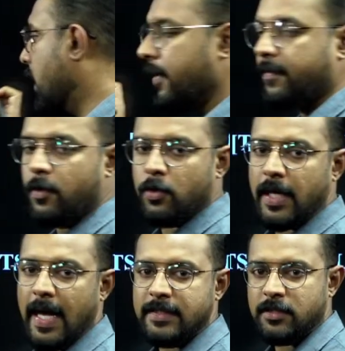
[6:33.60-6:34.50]
If you know the
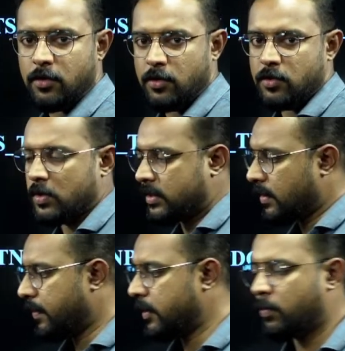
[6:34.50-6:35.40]
answer to this question,
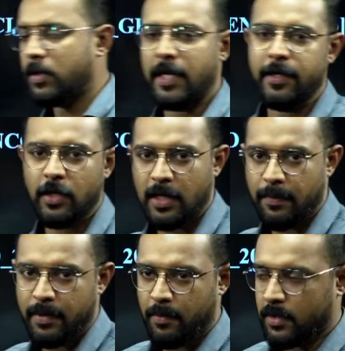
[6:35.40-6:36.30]
please put that in your
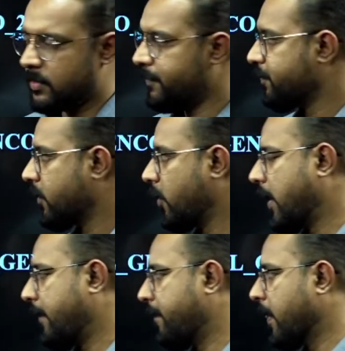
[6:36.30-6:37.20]
comment box. Okay.
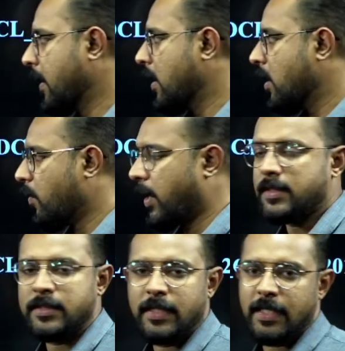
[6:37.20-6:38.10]
What are
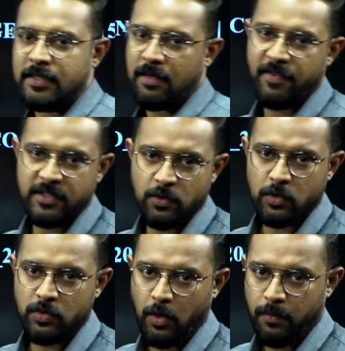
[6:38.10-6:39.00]
city surveys used
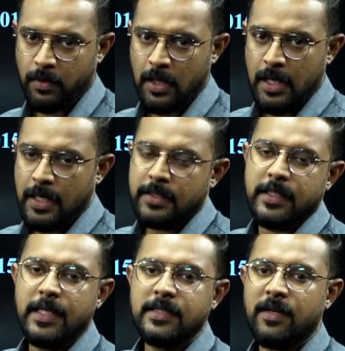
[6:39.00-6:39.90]
for?
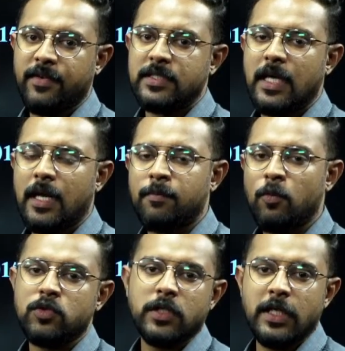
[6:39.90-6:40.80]
City surveys are
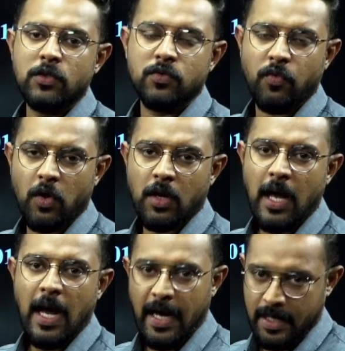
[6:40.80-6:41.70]
mostly used for
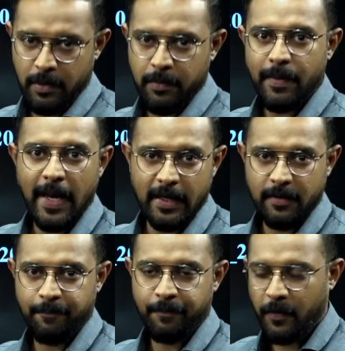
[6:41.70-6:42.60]
urban planning.
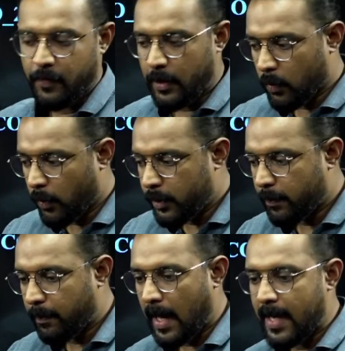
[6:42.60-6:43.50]
When you are going to
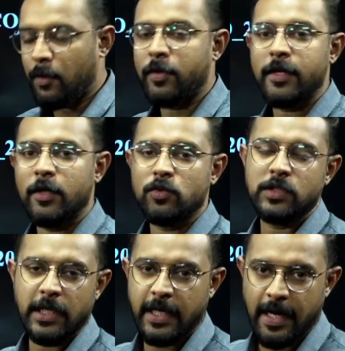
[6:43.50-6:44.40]
plan out a new
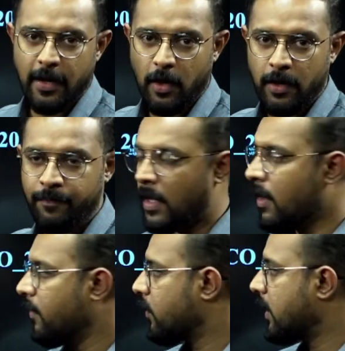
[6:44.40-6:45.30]
city and all,
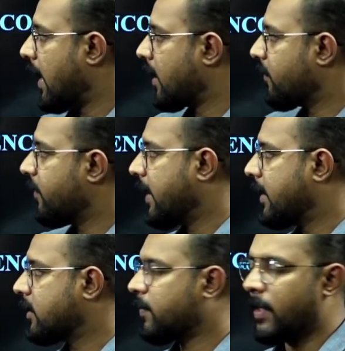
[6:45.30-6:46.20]
for that we need
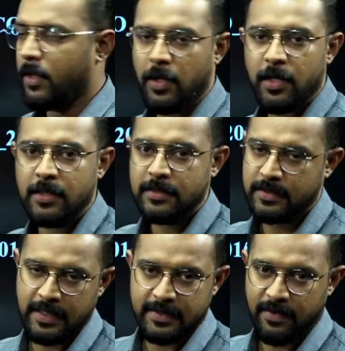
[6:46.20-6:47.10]
this particular
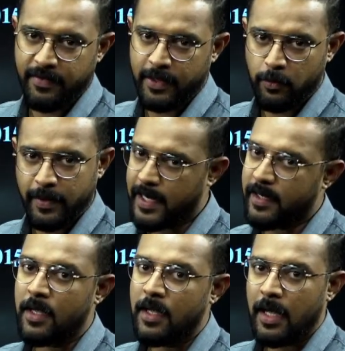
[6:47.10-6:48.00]
city surveying to be done,
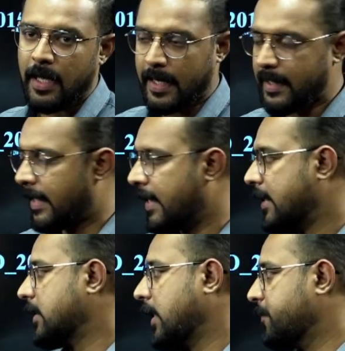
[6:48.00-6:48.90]
right,
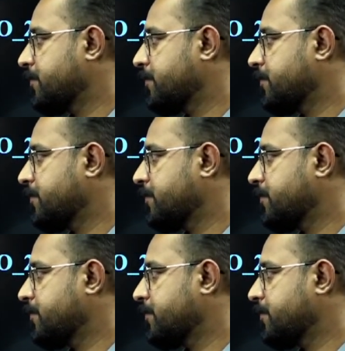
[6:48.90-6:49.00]
initially.